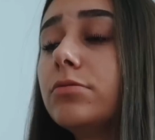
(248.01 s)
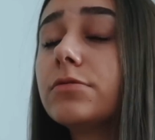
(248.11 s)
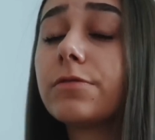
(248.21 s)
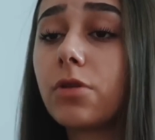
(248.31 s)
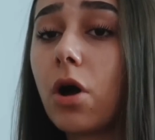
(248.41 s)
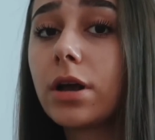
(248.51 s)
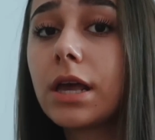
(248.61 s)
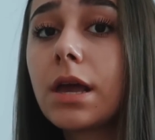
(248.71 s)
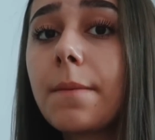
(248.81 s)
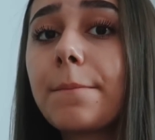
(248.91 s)
I was
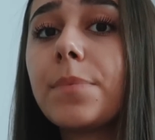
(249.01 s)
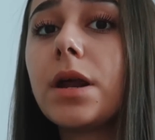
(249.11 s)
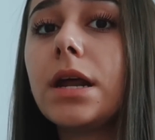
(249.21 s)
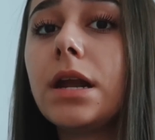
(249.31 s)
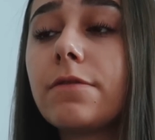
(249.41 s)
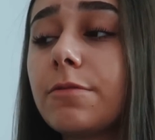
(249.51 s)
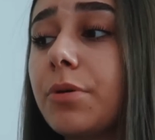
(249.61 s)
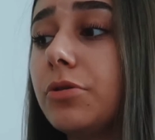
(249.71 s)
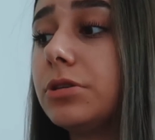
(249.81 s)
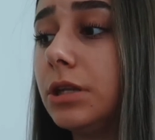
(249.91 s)
vlogging, but I never
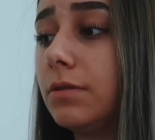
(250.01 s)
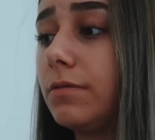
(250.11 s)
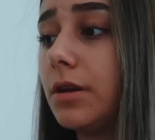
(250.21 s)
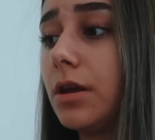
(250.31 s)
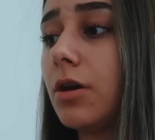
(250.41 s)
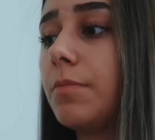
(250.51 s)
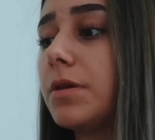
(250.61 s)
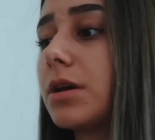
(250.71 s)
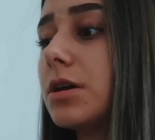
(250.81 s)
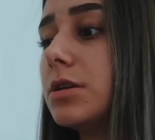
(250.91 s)
posted the video
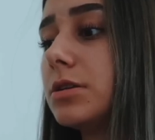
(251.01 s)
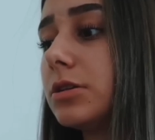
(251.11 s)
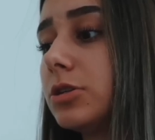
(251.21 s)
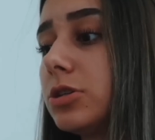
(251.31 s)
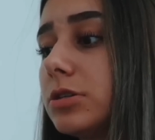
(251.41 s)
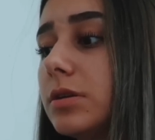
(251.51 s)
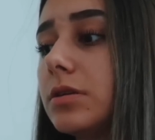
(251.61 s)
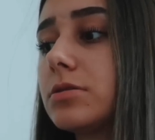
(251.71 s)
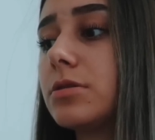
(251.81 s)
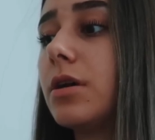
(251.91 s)
because it just
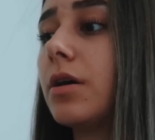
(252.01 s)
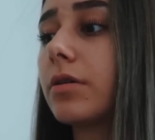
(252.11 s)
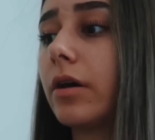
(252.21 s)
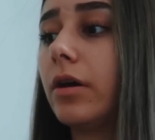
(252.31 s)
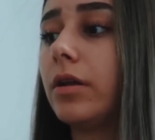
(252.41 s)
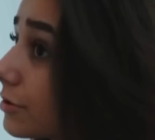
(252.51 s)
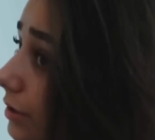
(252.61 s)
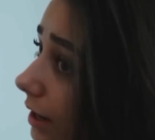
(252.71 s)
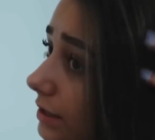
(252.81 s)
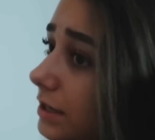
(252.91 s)
didn't turn out good. So
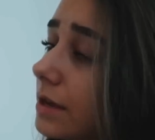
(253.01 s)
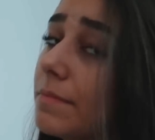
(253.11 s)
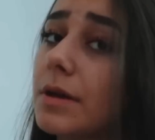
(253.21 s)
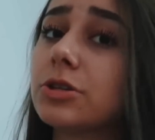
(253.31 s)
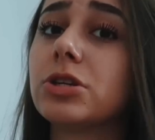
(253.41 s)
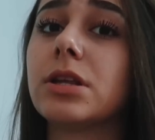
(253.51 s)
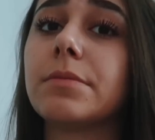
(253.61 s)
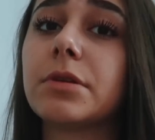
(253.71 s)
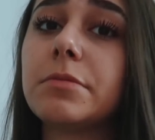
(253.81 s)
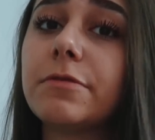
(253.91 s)
yeah, did I mention that
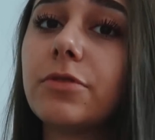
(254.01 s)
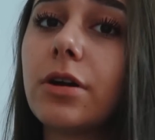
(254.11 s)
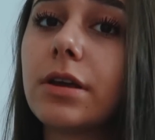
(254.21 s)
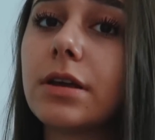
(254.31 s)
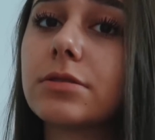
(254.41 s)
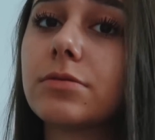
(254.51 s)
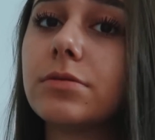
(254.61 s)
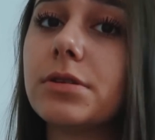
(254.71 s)
I'm gonna be vlogging at school